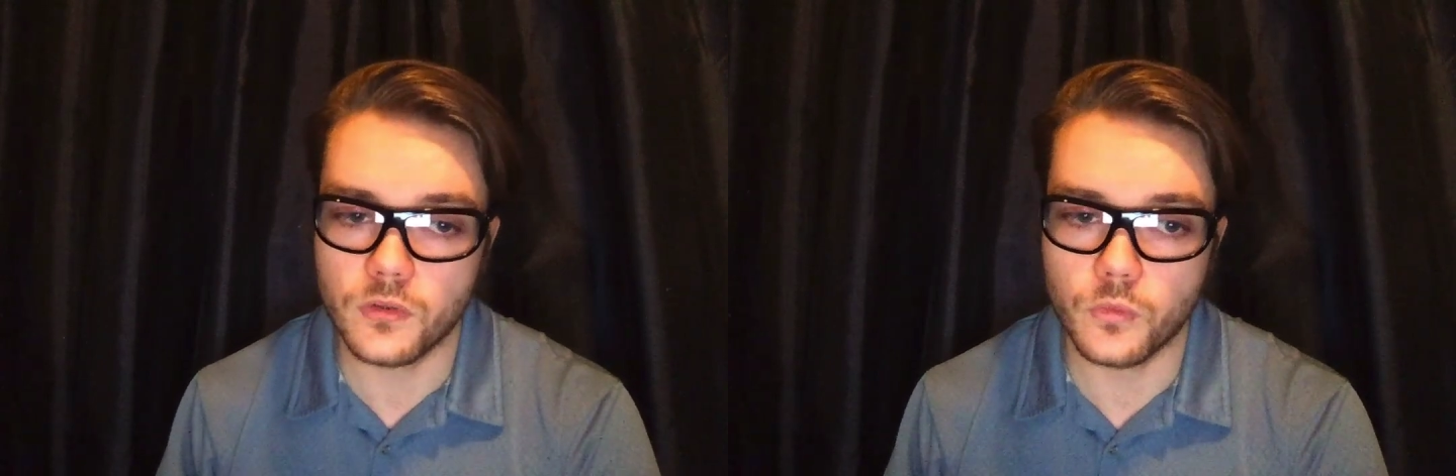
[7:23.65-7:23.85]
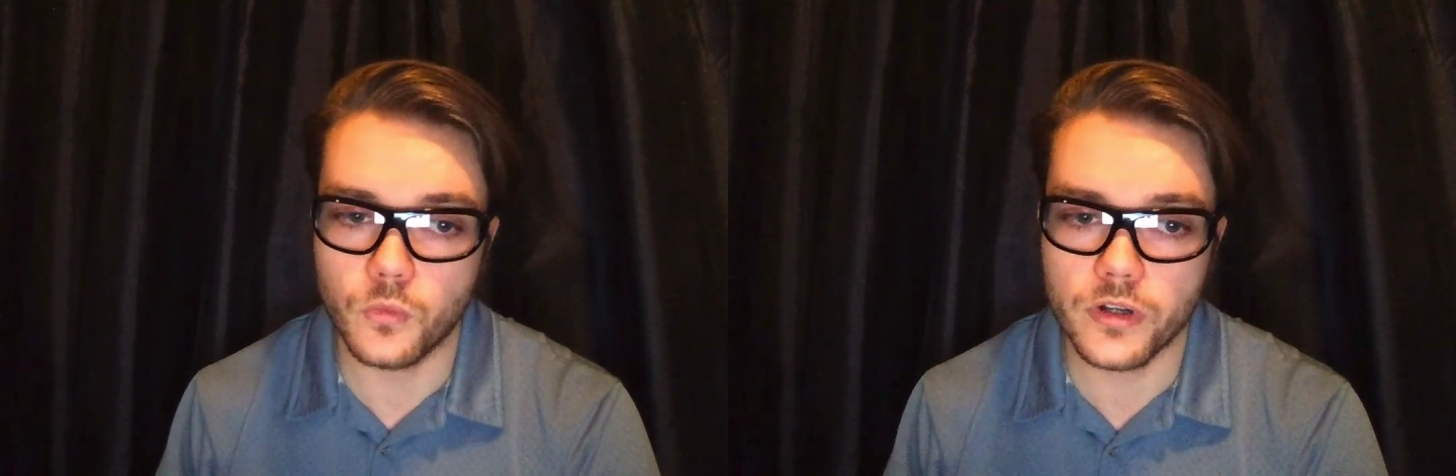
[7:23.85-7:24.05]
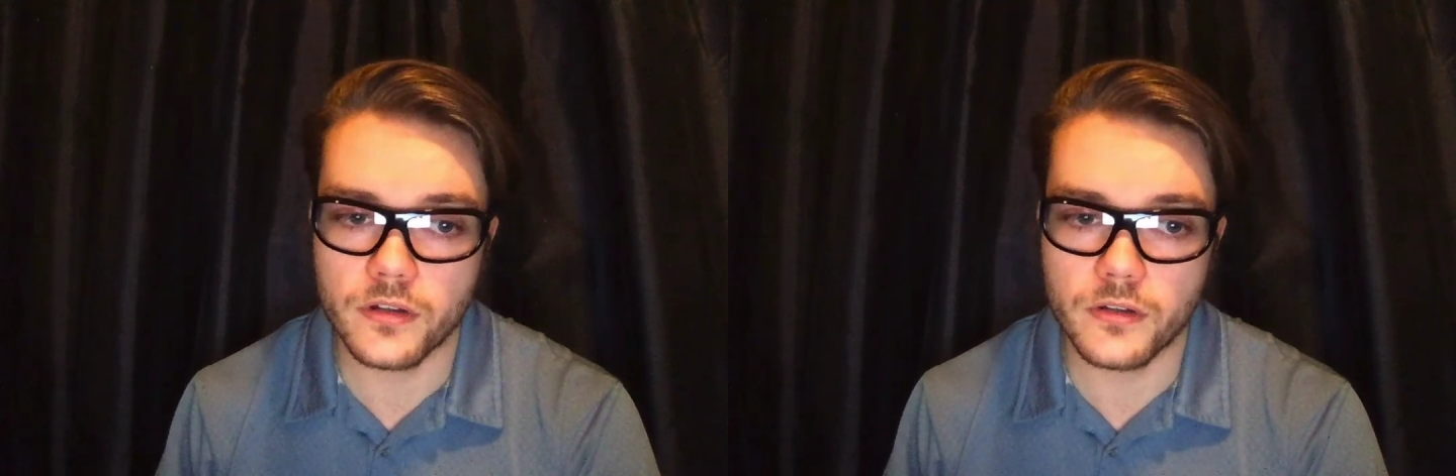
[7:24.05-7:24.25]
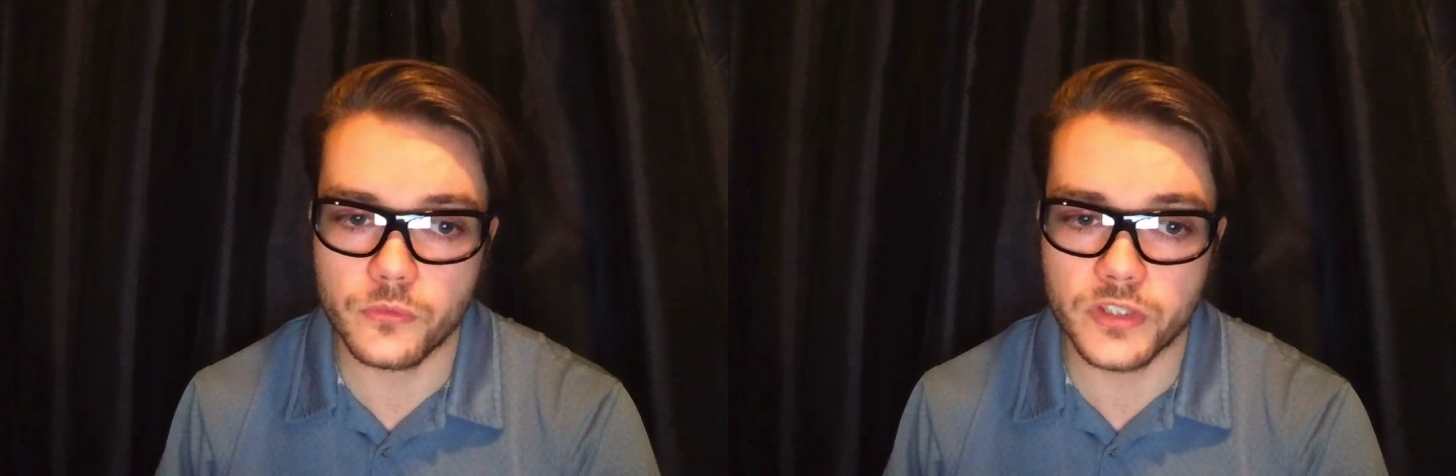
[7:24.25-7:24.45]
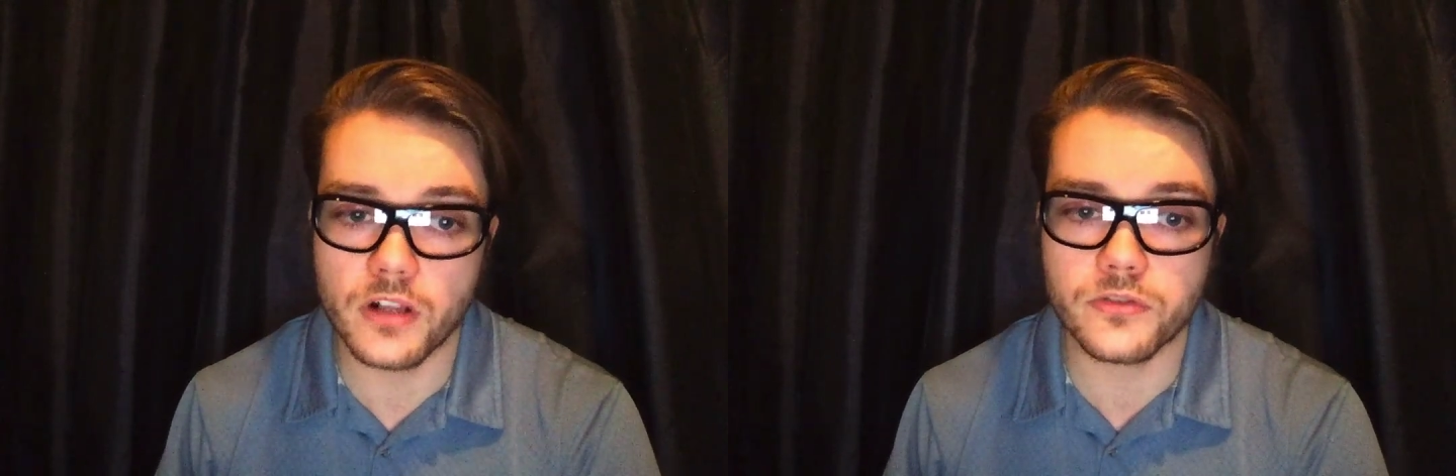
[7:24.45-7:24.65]

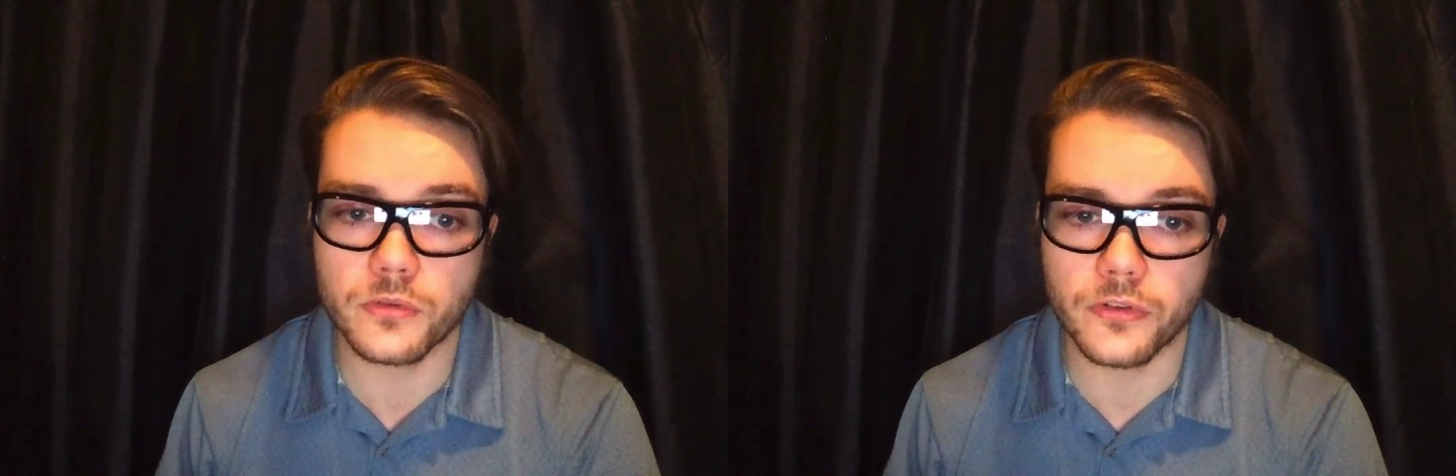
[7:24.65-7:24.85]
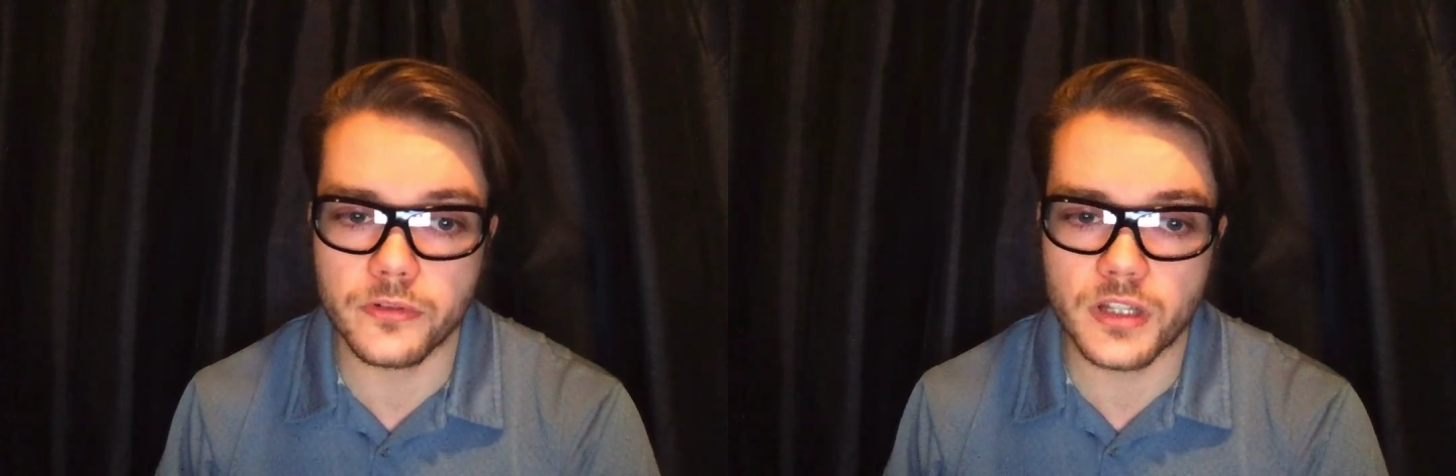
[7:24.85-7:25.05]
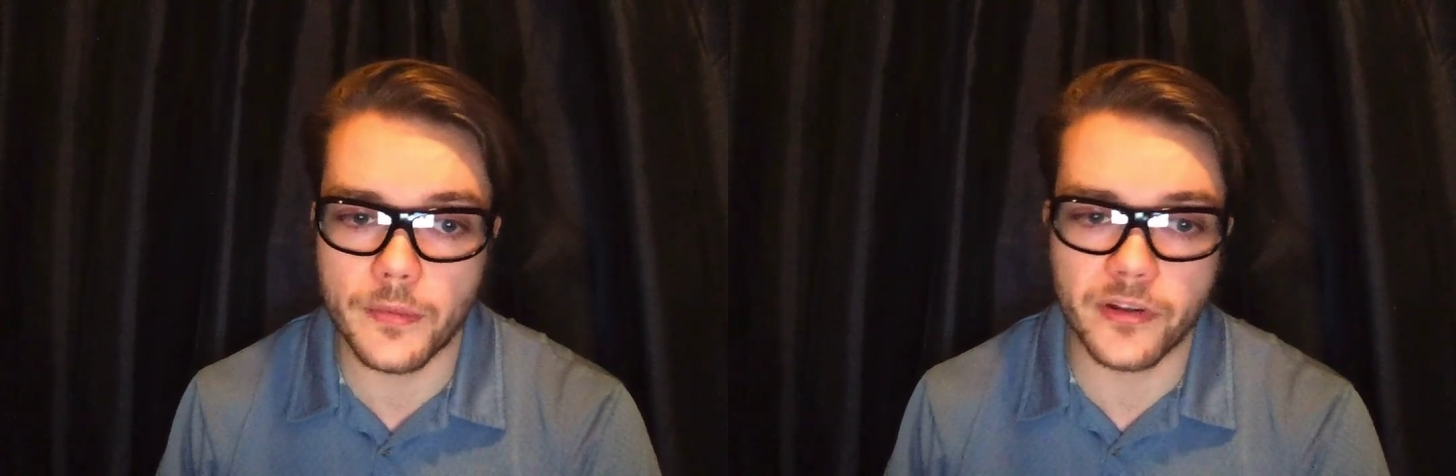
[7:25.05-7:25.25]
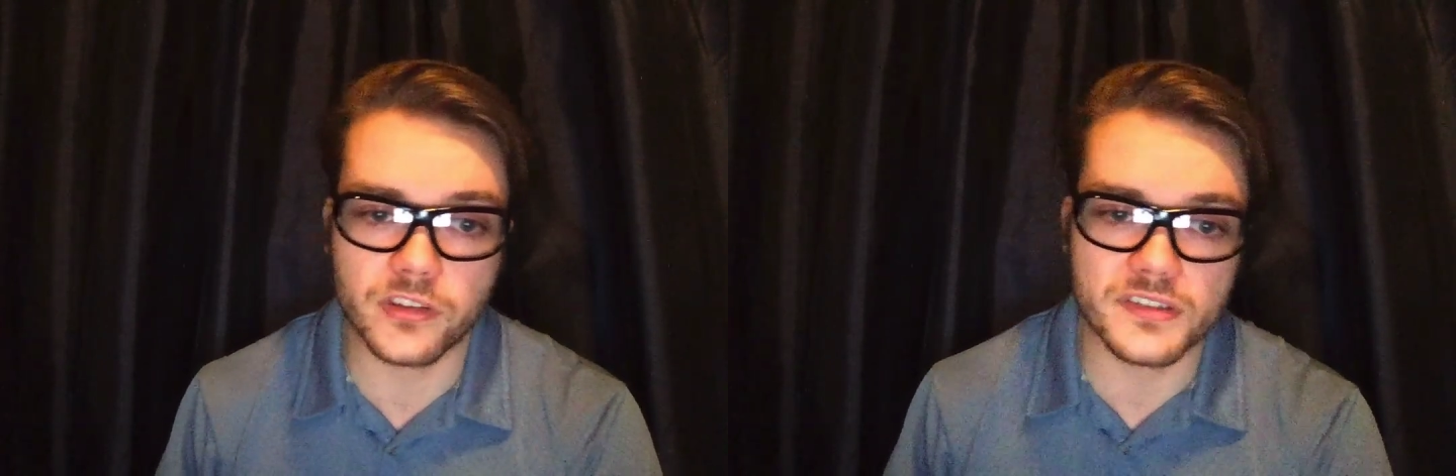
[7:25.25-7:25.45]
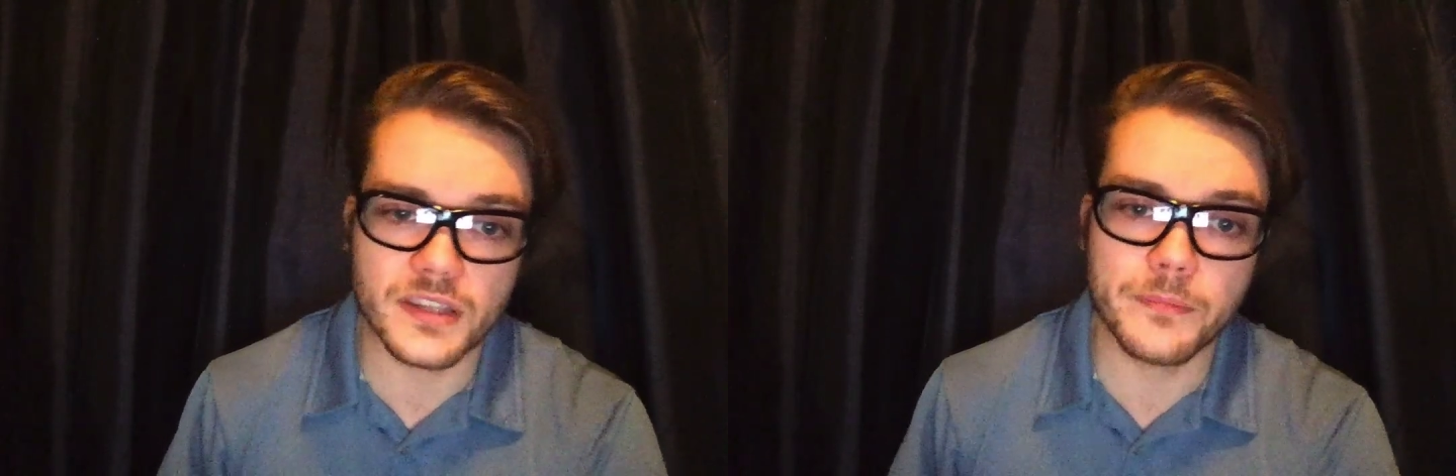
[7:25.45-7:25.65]
we also learn about the same